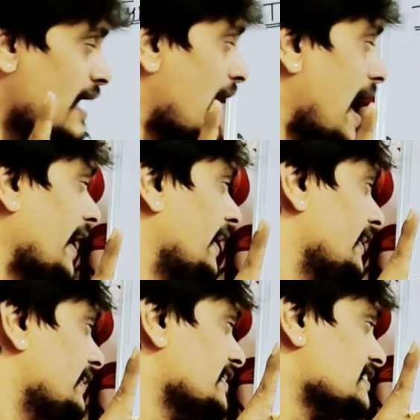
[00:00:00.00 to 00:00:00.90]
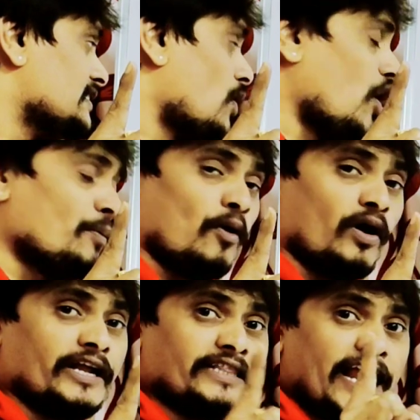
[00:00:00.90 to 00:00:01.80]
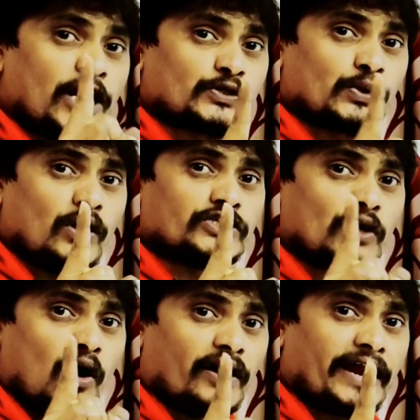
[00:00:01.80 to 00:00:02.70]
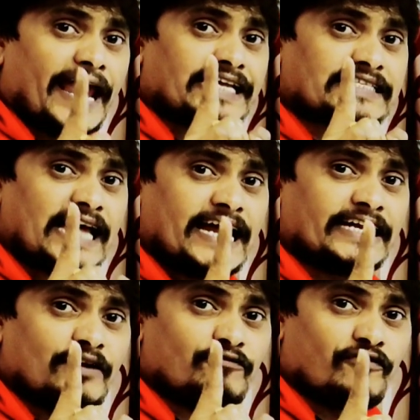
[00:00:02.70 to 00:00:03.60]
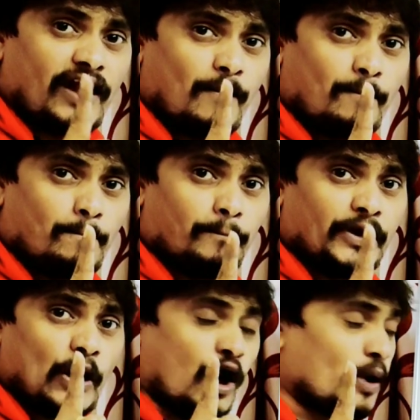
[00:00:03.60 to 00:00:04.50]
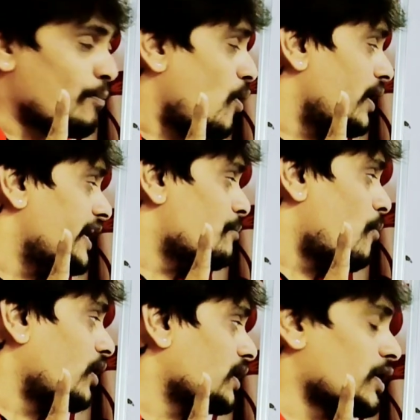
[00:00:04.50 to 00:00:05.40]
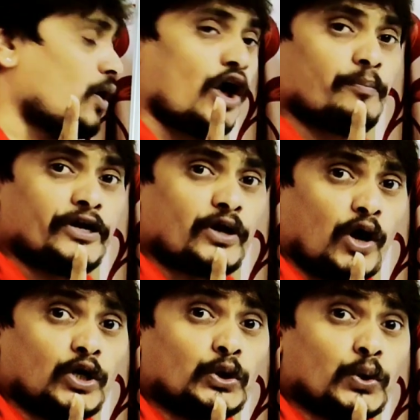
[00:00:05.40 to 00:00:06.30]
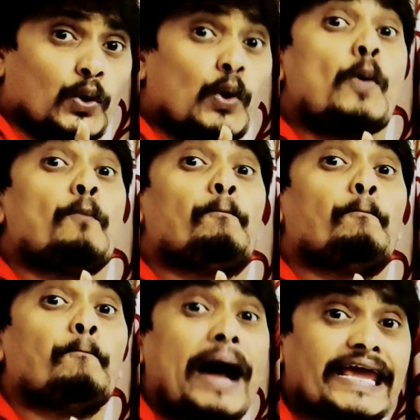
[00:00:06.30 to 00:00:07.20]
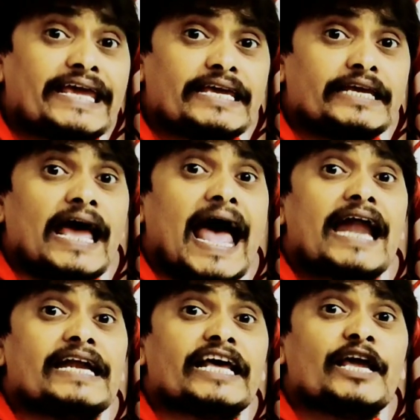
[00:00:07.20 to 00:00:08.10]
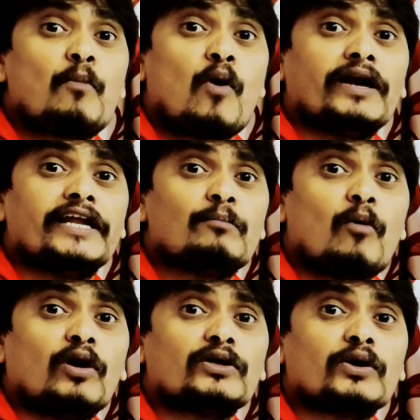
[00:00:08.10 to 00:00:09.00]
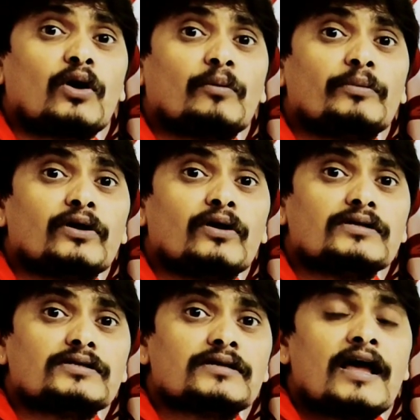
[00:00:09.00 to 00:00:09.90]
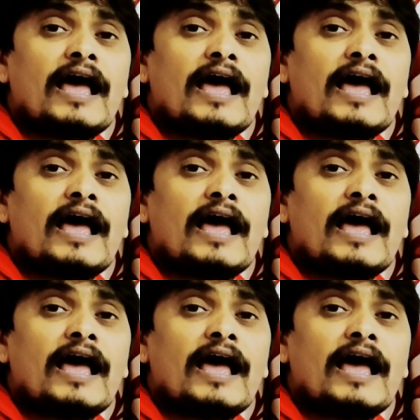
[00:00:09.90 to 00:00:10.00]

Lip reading: And this non-bonding, the electrons are exciting from non-bonding molecular orbital to pi anti-bonding molecular orbitals.